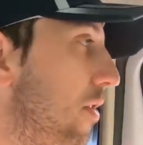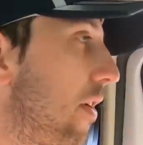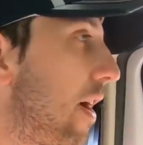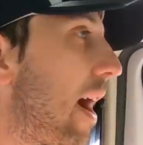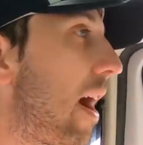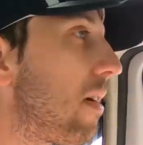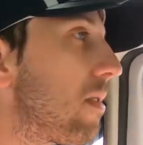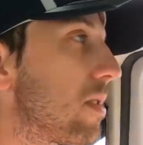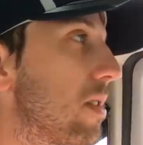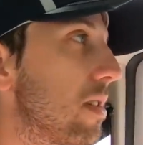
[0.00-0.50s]
their
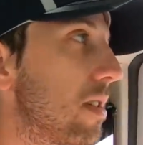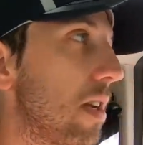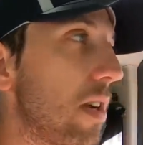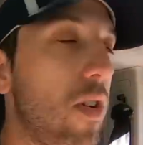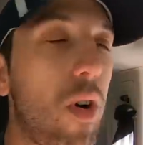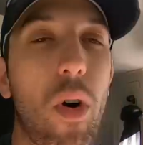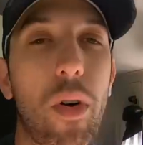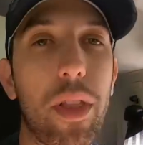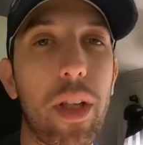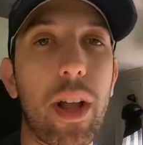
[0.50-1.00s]
houses and
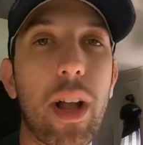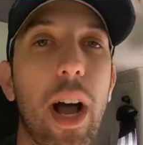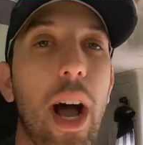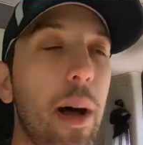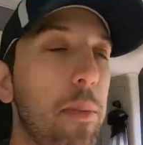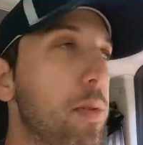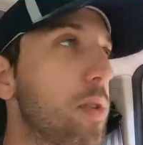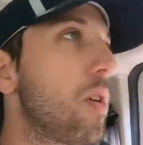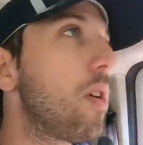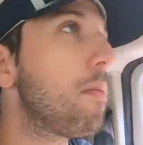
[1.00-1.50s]
called the
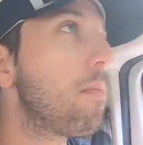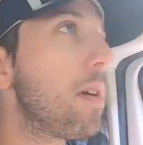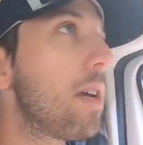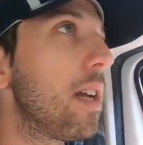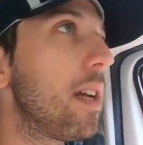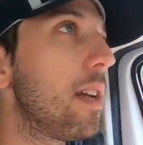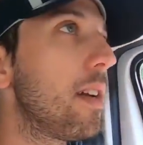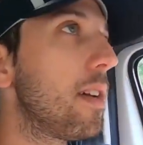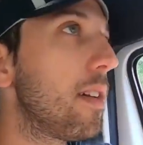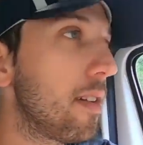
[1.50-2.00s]
cops on
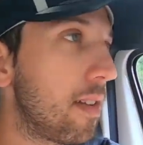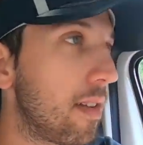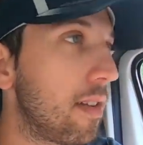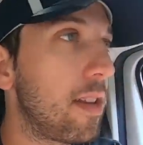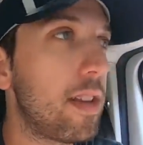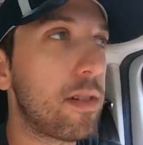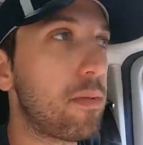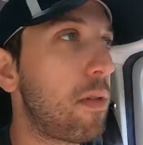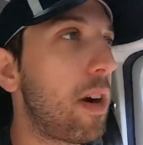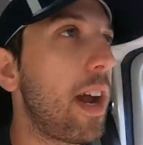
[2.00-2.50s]
me.
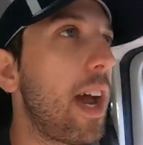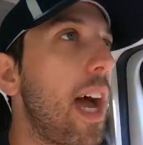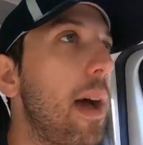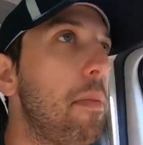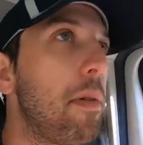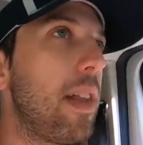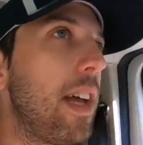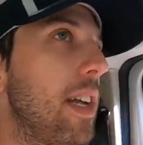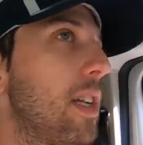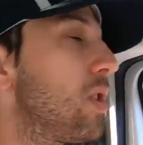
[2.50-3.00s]
This probably
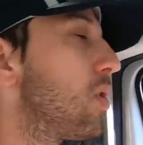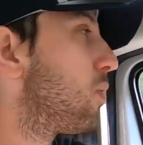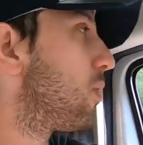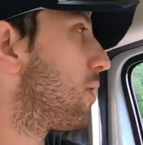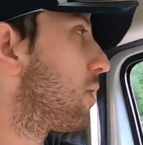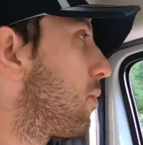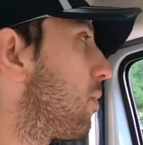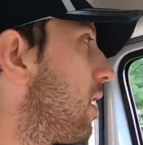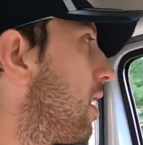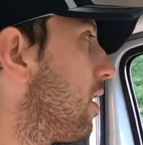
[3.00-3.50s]
happened like two or
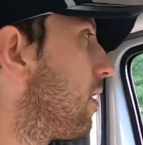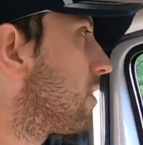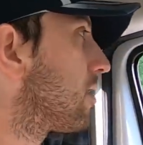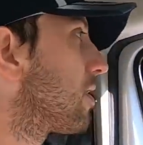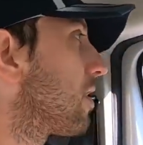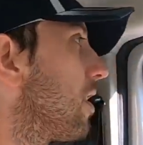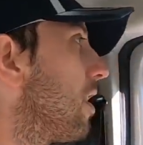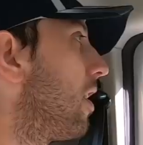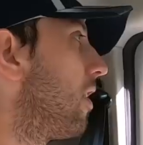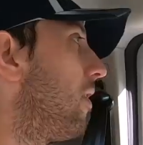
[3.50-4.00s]
three years
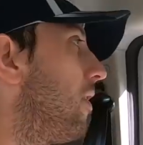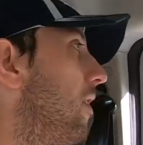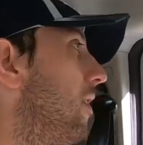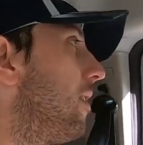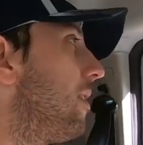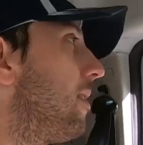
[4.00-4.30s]
ago.